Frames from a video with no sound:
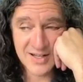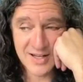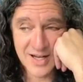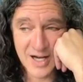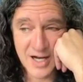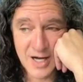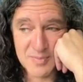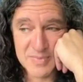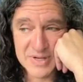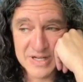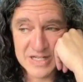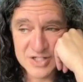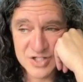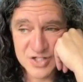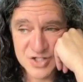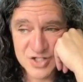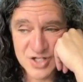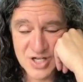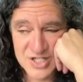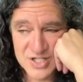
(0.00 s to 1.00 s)
Um, it's
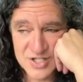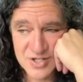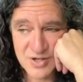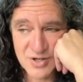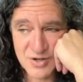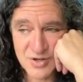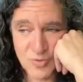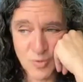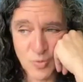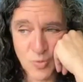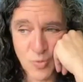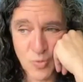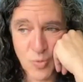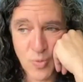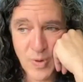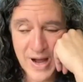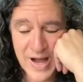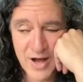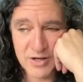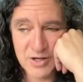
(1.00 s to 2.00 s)
just
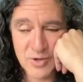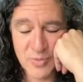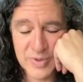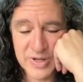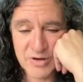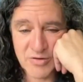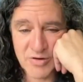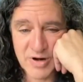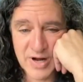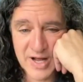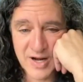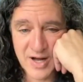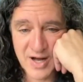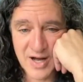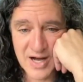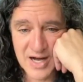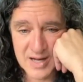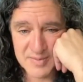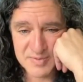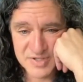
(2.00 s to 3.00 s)
how can we create
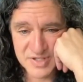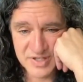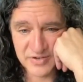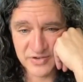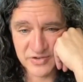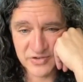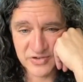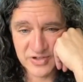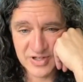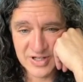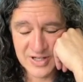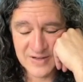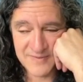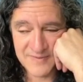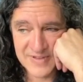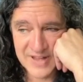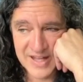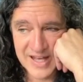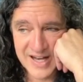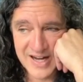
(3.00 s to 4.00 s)
options?
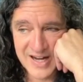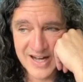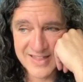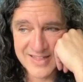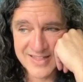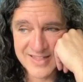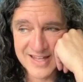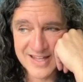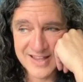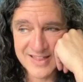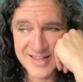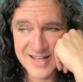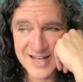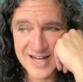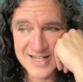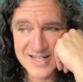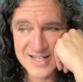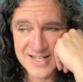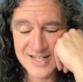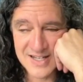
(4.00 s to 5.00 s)
And I think the
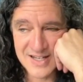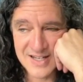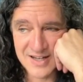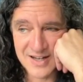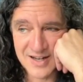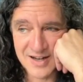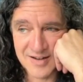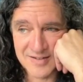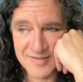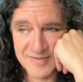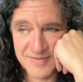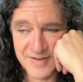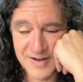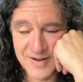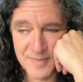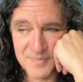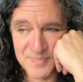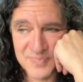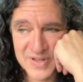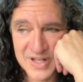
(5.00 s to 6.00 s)
idea of
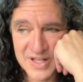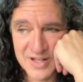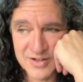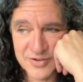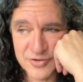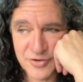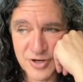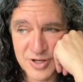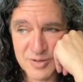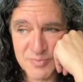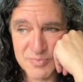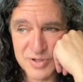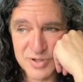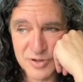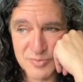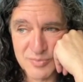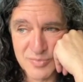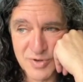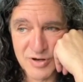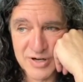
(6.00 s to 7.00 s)
um, turning
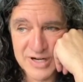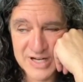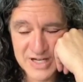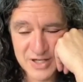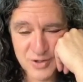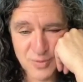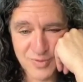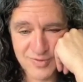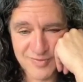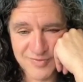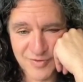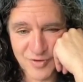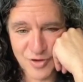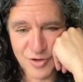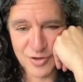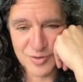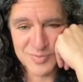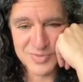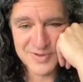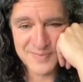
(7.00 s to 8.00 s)
Bill Murray into a
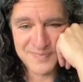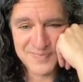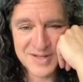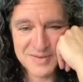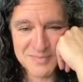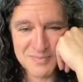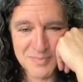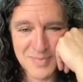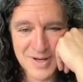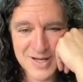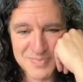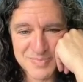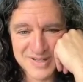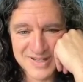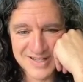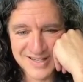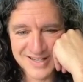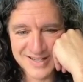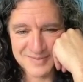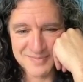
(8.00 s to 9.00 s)
verb might
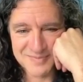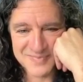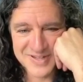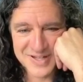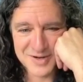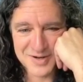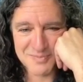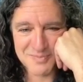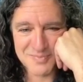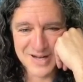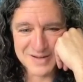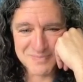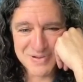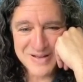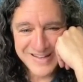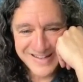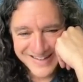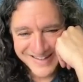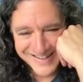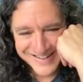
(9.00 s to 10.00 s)
be, um, you know,
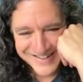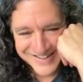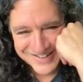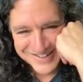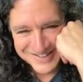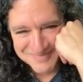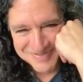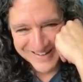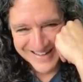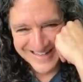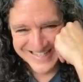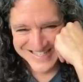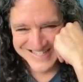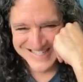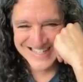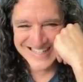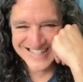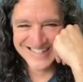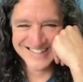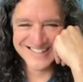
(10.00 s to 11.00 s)
might be a good
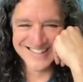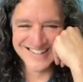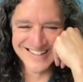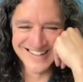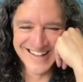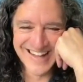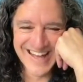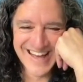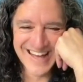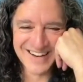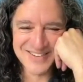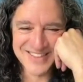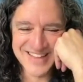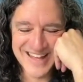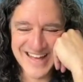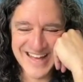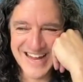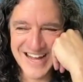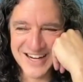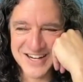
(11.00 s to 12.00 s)
place to land with
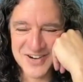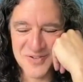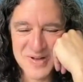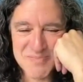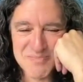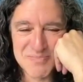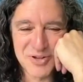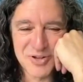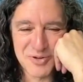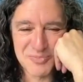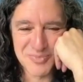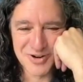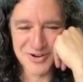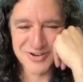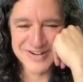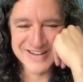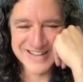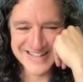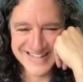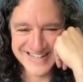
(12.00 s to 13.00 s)
that. How can we Bill
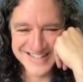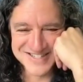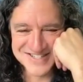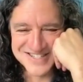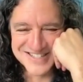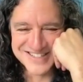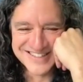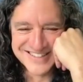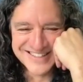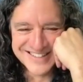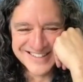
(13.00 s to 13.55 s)
Murray this?